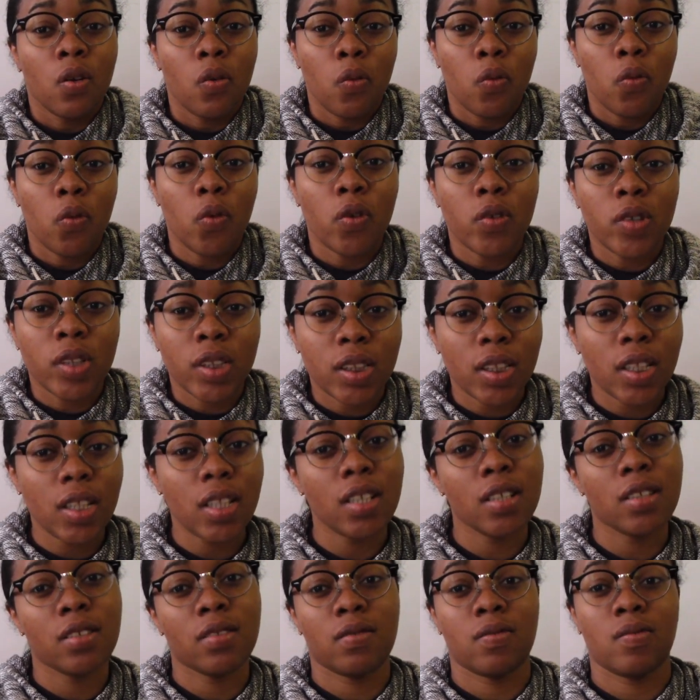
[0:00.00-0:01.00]
We'll
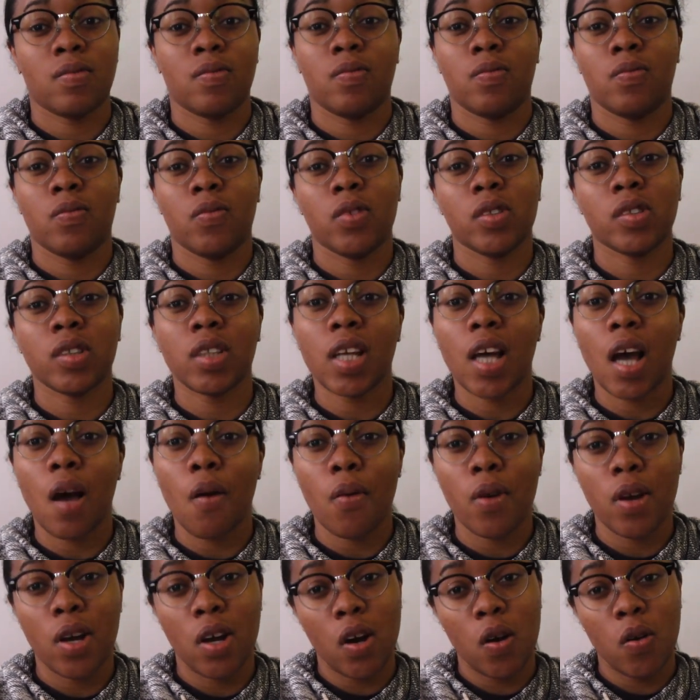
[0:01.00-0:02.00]
see. See
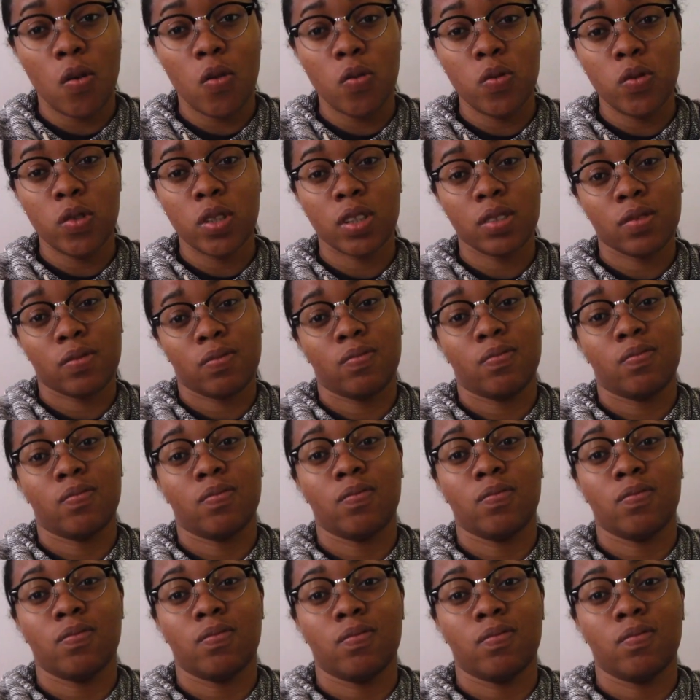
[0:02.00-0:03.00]
how it goes
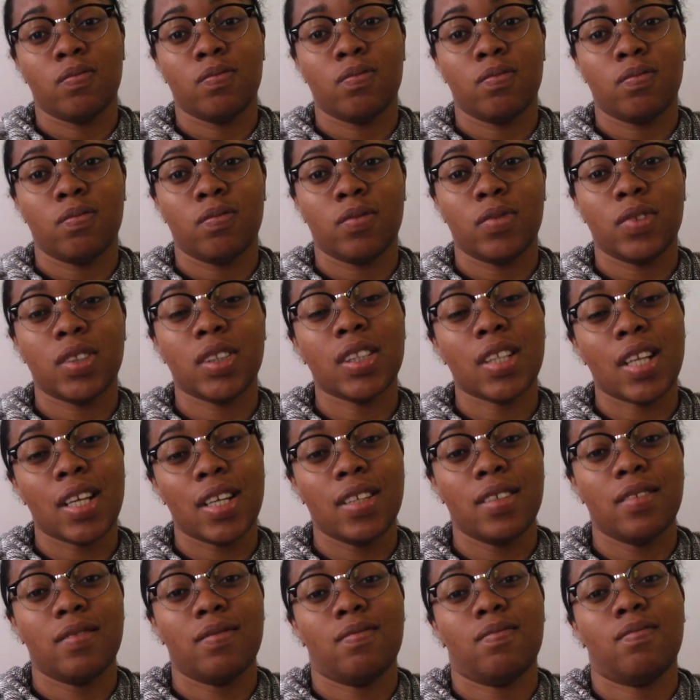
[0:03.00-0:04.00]
tonight.
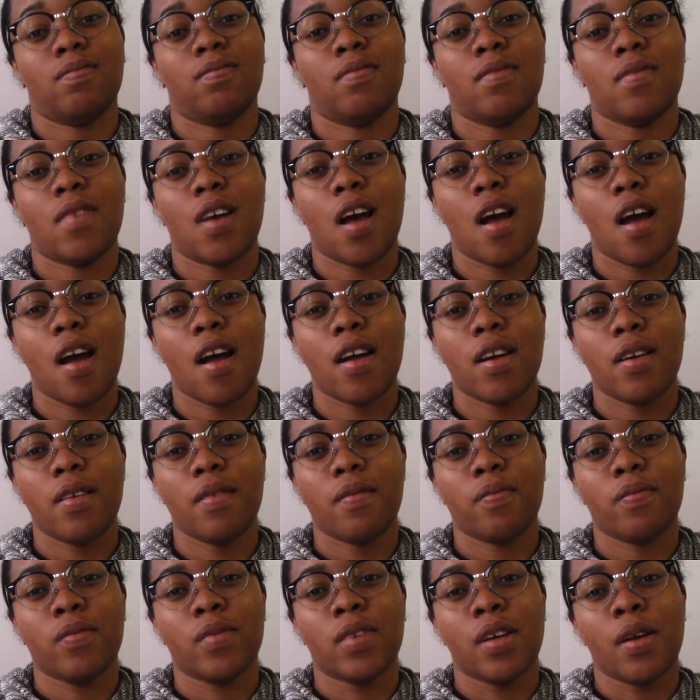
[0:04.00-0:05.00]
All right.
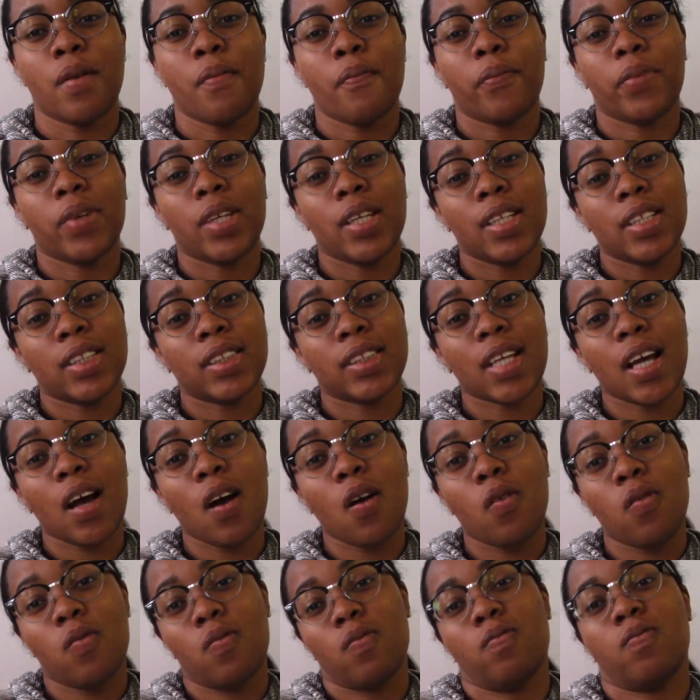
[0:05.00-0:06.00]
Peace
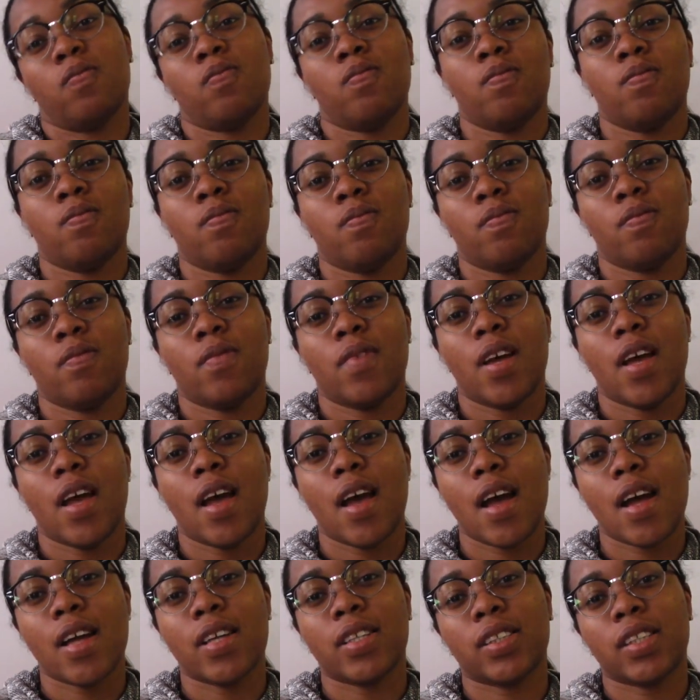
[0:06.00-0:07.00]
out.
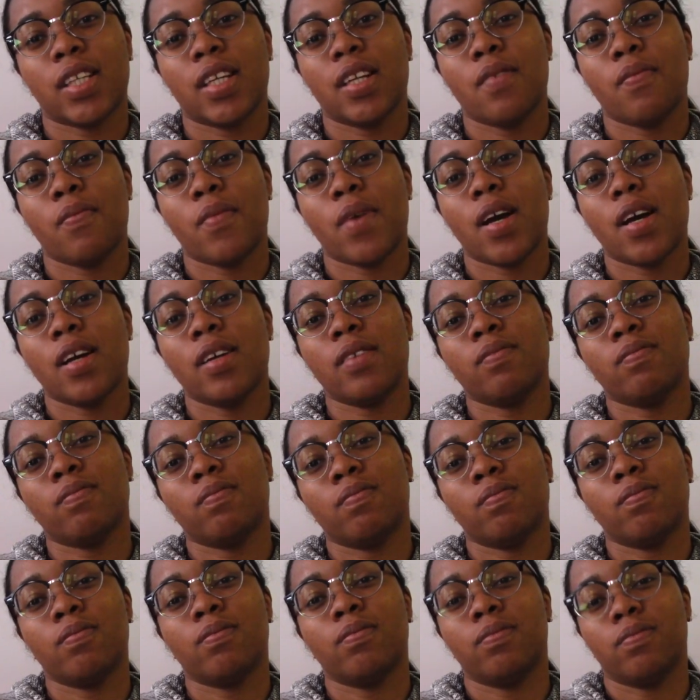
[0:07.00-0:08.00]
I state of mind.
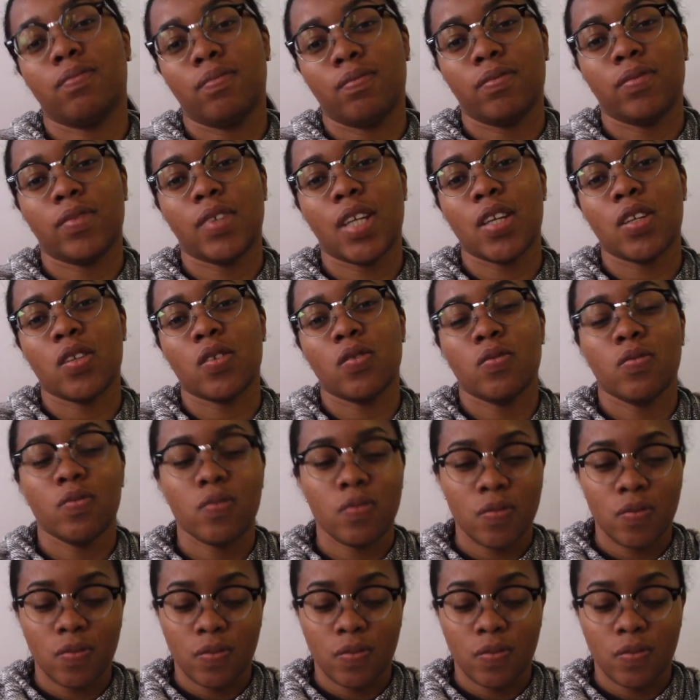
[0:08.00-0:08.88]
Thank you.